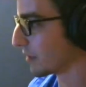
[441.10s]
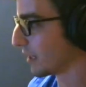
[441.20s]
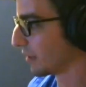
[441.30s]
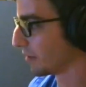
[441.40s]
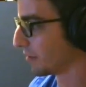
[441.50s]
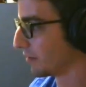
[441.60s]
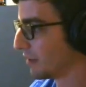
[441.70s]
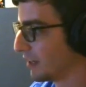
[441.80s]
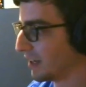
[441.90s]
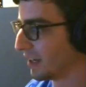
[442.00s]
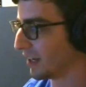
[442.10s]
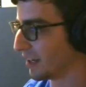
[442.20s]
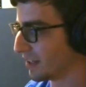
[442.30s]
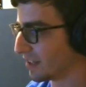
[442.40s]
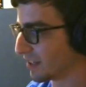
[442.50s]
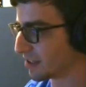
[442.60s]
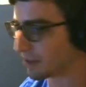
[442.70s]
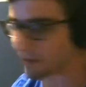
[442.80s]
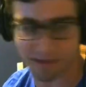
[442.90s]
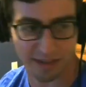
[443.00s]
cycle and like
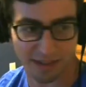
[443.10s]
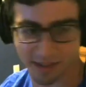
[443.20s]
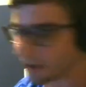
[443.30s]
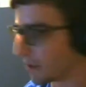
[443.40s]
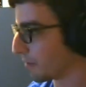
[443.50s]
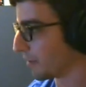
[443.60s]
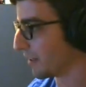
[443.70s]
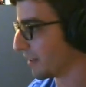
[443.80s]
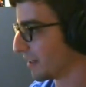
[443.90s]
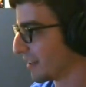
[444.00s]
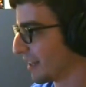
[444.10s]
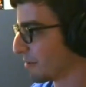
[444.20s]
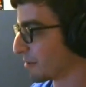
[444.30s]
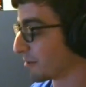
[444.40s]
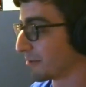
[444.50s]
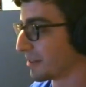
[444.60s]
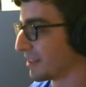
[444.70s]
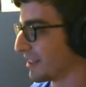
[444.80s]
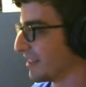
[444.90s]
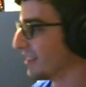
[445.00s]
jump straight to the trampoline. That was
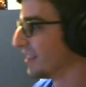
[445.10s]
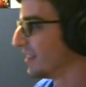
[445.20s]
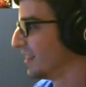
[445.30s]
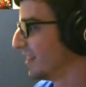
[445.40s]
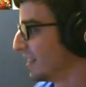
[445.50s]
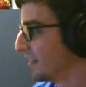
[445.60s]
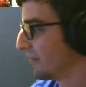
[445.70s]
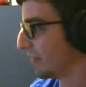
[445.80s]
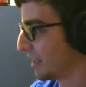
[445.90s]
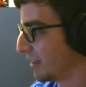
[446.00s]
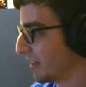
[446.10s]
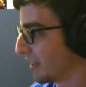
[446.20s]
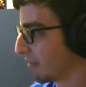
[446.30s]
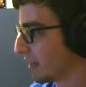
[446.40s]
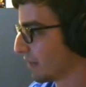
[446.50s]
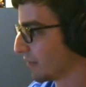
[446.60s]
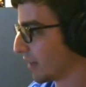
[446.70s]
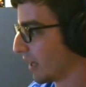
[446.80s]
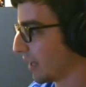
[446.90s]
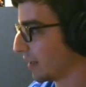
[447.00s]
really good. And then like right after
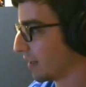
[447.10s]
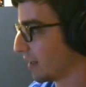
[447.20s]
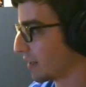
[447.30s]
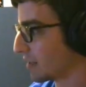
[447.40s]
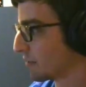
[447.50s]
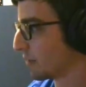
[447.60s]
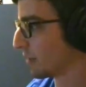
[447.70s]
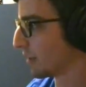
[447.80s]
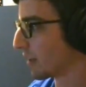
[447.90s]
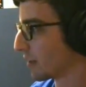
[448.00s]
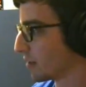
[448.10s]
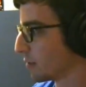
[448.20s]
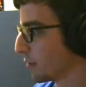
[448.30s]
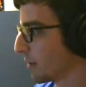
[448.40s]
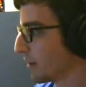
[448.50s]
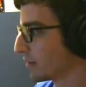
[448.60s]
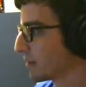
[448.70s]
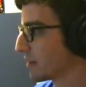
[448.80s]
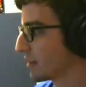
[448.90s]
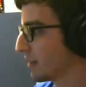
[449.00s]
that, since we unlocked the super
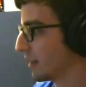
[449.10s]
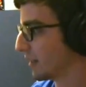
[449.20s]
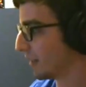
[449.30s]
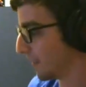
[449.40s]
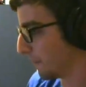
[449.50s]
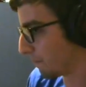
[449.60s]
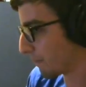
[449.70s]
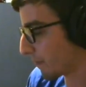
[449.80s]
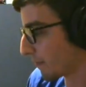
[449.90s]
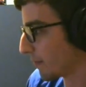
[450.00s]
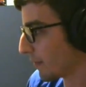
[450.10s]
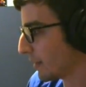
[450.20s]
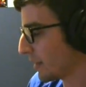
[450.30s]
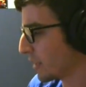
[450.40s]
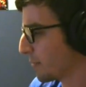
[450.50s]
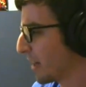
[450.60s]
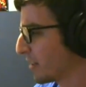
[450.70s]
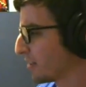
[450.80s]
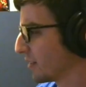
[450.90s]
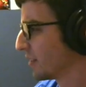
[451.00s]
bounce, like
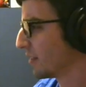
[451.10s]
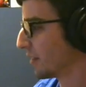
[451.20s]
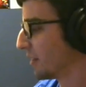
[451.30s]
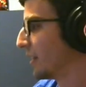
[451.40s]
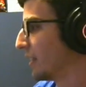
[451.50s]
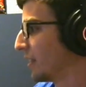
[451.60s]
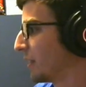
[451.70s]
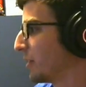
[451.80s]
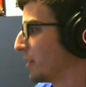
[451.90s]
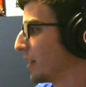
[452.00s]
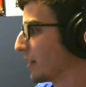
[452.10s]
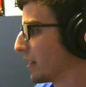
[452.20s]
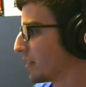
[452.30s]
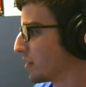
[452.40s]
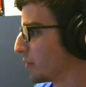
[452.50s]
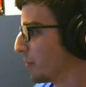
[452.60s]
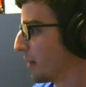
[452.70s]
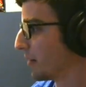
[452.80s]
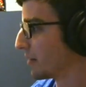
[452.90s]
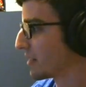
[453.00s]
spatula, or like we unlocked like the super
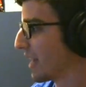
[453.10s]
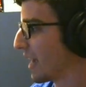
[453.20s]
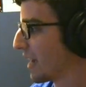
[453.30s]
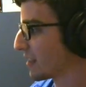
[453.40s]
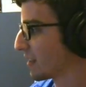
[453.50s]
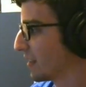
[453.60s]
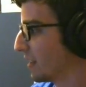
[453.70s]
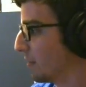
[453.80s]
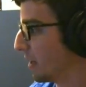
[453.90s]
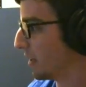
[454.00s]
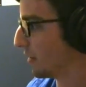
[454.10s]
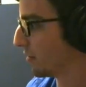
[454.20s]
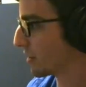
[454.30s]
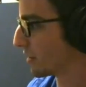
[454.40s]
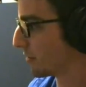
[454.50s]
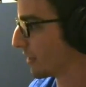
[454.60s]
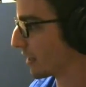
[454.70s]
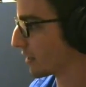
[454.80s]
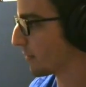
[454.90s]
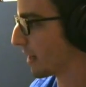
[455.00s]
bounce task in the menu since we
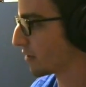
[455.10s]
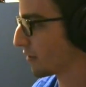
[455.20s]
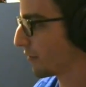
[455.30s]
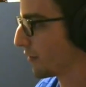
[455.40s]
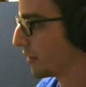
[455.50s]
got the spatula for